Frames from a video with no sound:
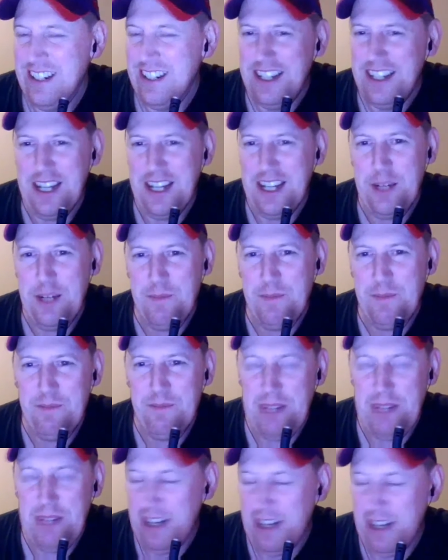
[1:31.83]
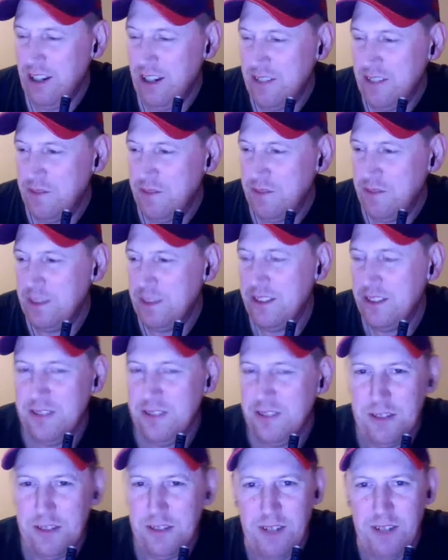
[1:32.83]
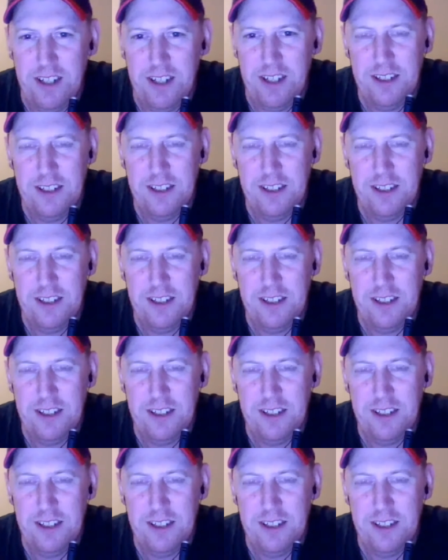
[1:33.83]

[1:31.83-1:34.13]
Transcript: And how long have you been doing it, Rod?